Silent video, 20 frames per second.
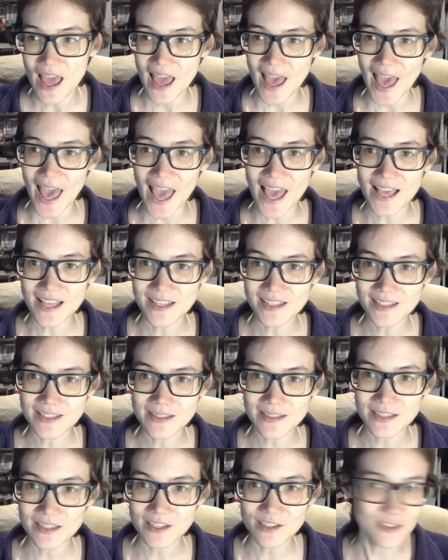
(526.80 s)

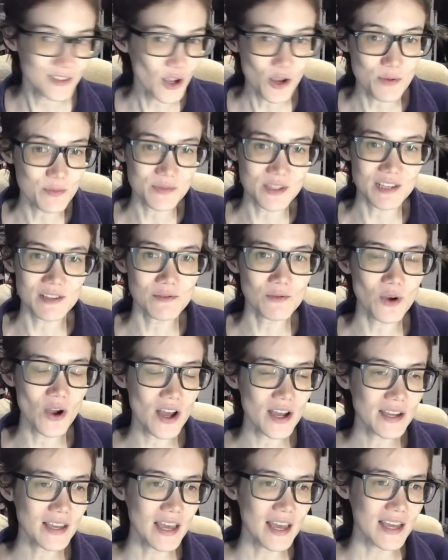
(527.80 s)
And no, didn't
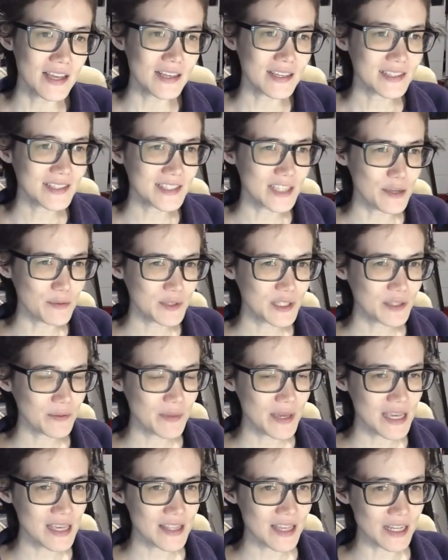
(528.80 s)
work. It seems to
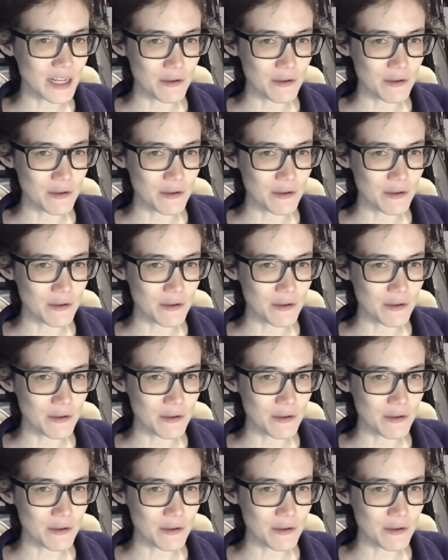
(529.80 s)
me that